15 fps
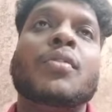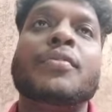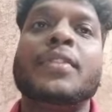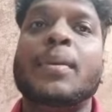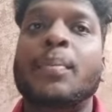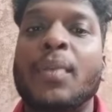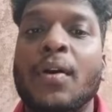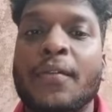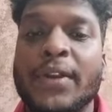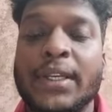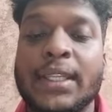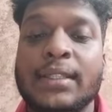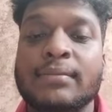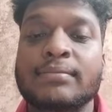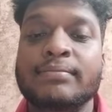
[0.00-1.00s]
the poverty.
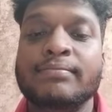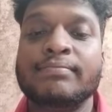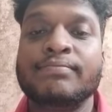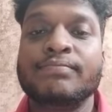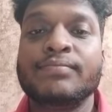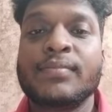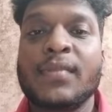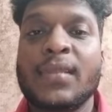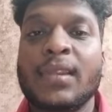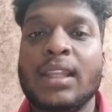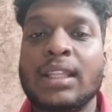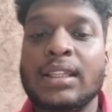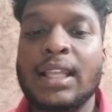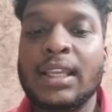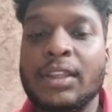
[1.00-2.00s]

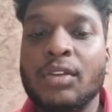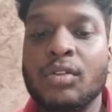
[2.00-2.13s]
Thank you.